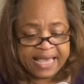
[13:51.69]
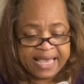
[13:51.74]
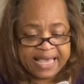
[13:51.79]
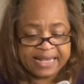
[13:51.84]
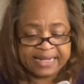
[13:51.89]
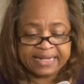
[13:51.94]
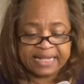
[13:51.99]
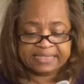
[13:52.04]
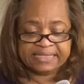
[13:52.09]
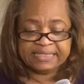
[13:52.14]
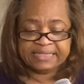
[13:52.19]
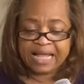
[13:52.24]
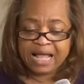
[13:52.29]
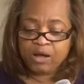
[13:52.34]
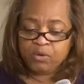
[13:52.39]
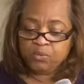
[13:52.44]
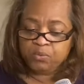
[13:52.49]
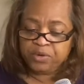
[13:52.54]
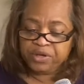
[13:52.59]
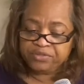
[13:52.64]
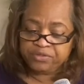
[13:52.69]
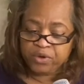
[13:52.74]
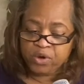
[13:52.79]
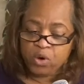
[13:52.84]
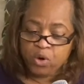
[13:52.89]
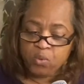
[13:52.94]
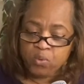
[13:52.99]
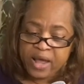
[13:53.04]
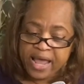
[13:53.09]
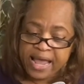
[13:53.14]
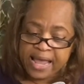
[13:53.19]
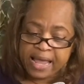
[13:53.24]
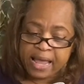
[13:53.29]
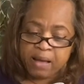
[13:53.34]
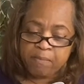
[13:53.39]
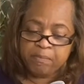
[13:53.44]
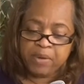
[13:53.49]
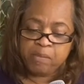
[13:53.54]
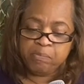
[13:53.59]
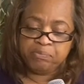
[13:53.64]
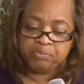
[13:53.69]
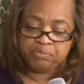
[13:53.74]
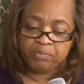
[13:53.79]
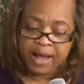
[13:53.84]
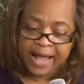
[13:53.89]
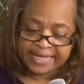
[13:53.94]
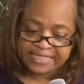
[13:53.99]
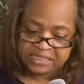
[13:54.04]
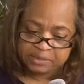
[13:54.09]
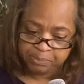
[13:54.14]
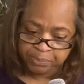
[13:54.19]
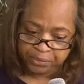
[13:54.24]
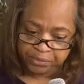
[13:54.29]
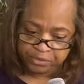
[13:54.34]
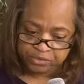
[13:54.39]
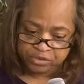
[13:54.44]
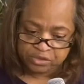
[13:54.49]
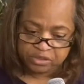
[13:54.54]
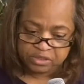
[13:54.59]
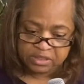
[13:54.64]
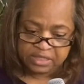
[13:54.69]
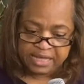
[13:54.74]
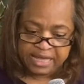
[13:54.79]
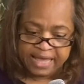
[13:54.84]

and does not wither away, but prospers.